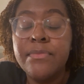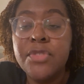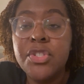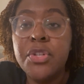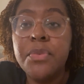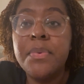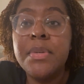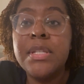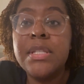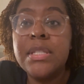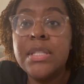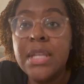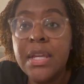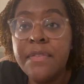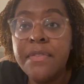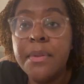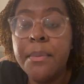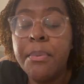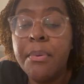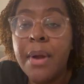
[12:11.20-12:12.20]
to
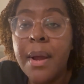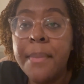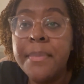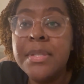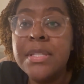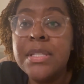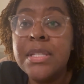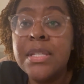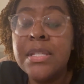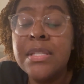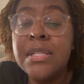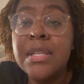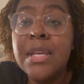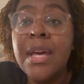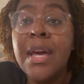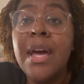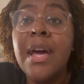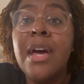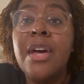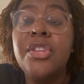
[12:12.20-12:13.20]
receive the promises,
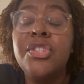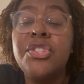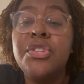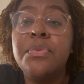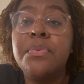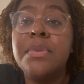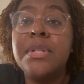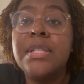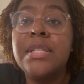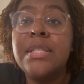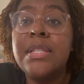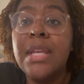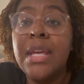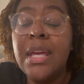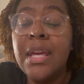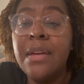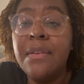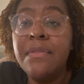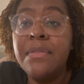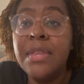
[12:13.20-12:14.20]
to
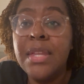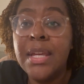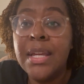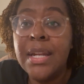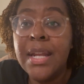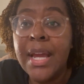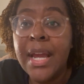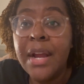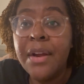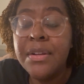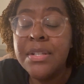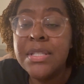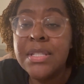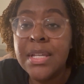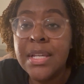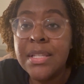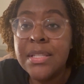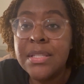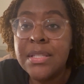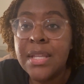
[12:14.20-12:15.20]
receive the
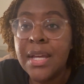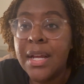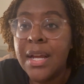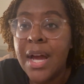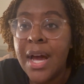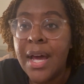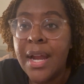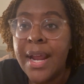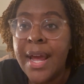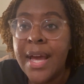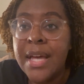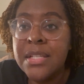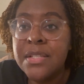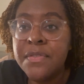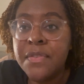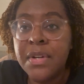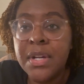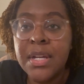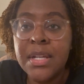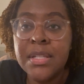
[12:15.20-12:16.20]
inheritance that God has
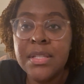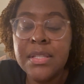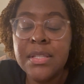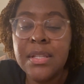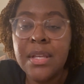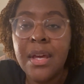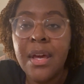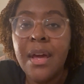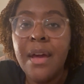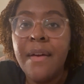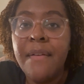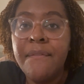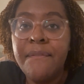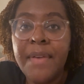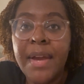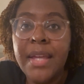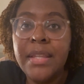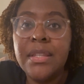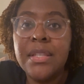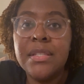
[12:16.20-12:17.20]
for us.
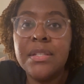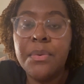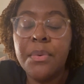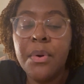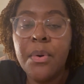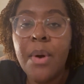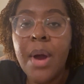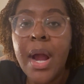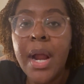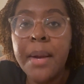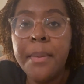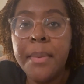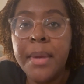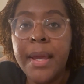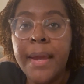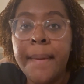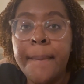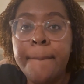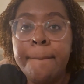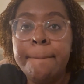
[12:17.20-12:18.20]
Faith is a
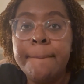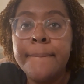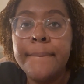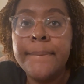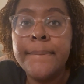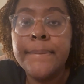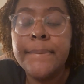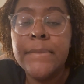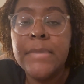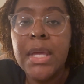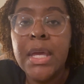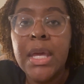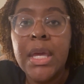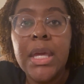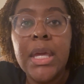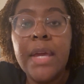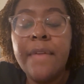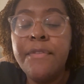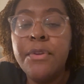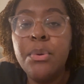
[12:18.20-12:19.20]
requirement.
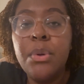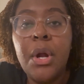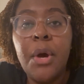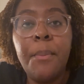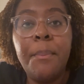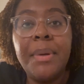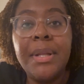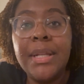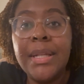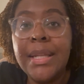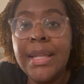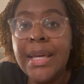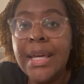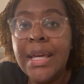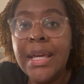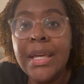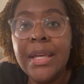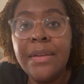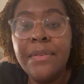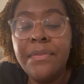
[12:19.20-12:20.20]
If you don't
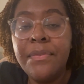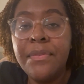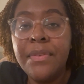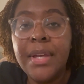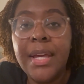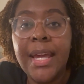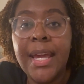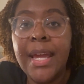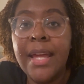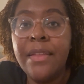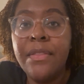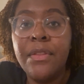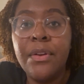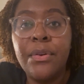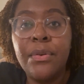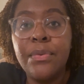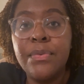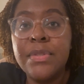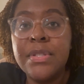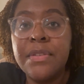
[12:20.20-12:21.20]
believe in the
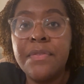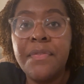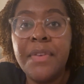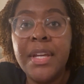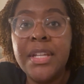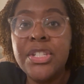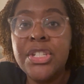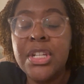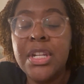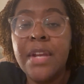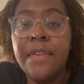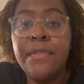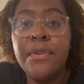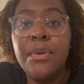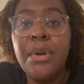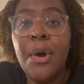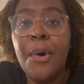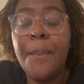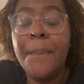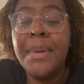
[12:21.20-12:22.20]
crucifixion, if you
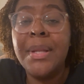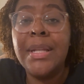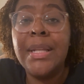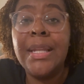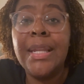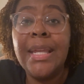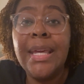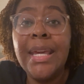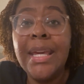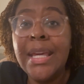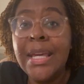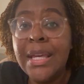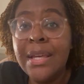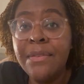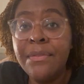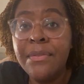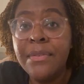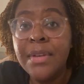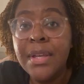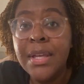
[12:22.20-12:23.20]
don't believe